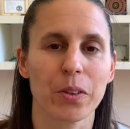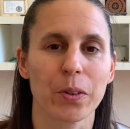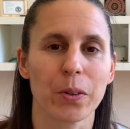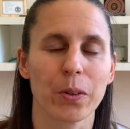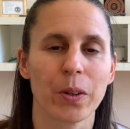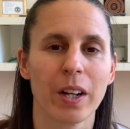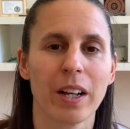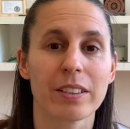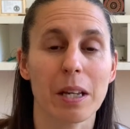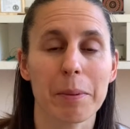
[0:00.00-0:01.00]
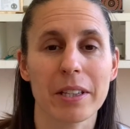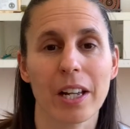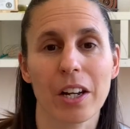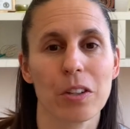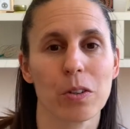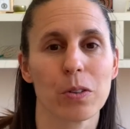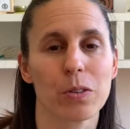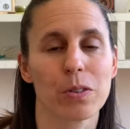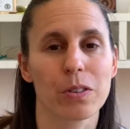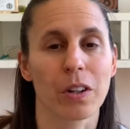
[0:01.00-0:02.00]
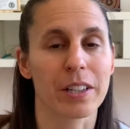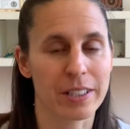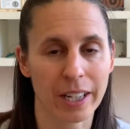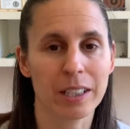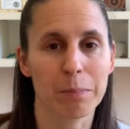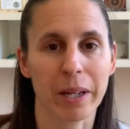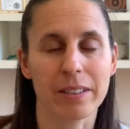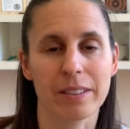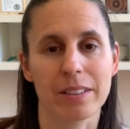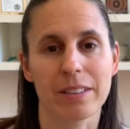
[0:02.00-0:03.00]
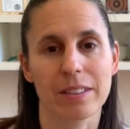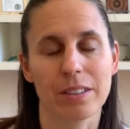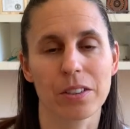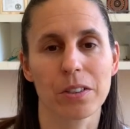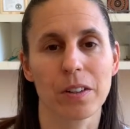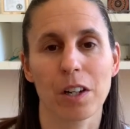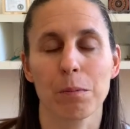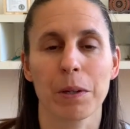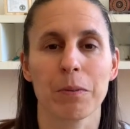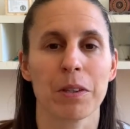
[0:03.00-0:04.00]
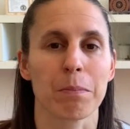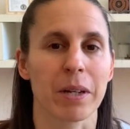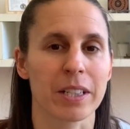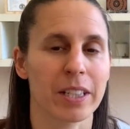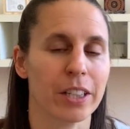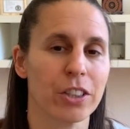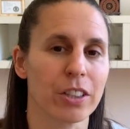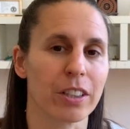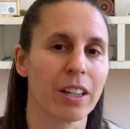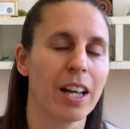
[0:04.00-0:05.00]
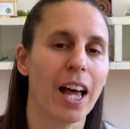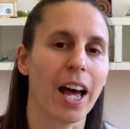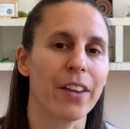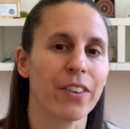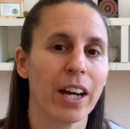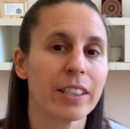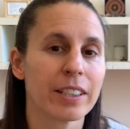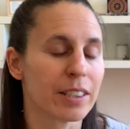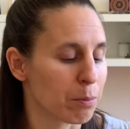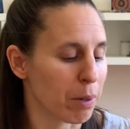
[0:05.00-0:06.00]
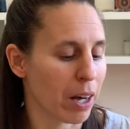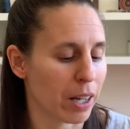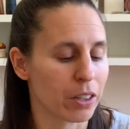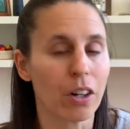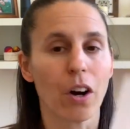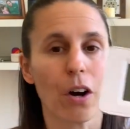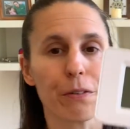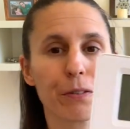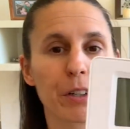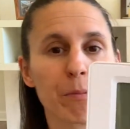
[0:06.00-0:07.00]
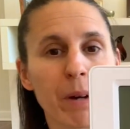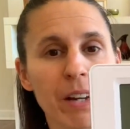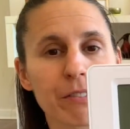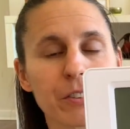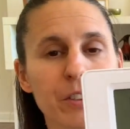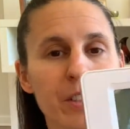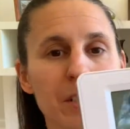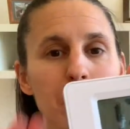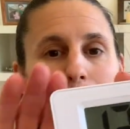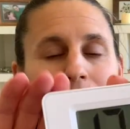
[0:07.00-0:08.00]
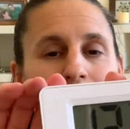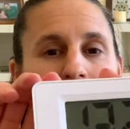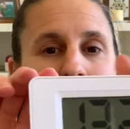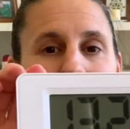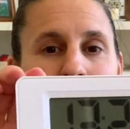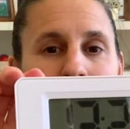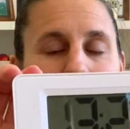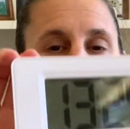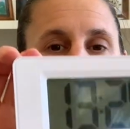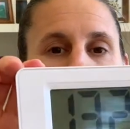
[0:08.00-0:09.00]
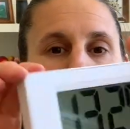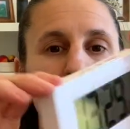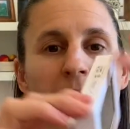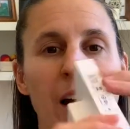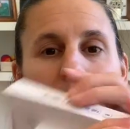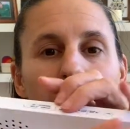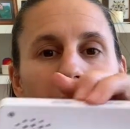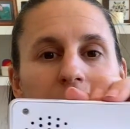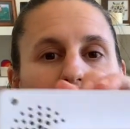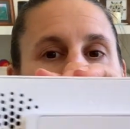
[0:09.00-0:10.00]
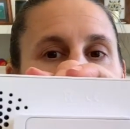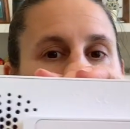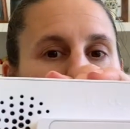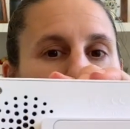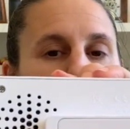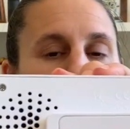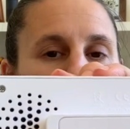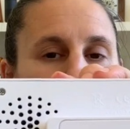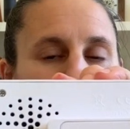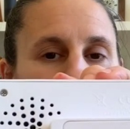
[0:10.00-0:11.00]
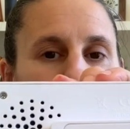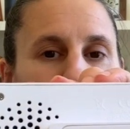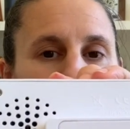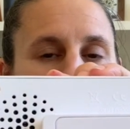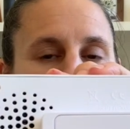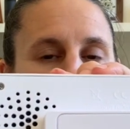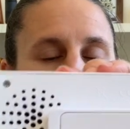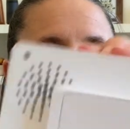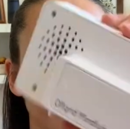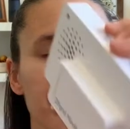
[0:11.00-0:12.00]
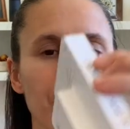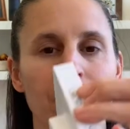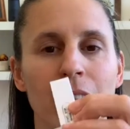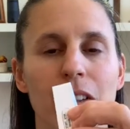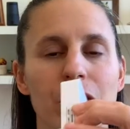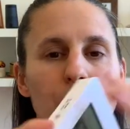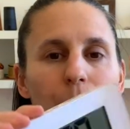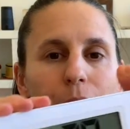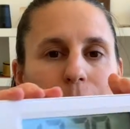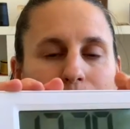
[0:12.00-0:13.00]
you something that I use on a daily basis to help me with meditation. And that is my Offgrid Mindfulness Meditation timer and alarm clock, as you can see there. So,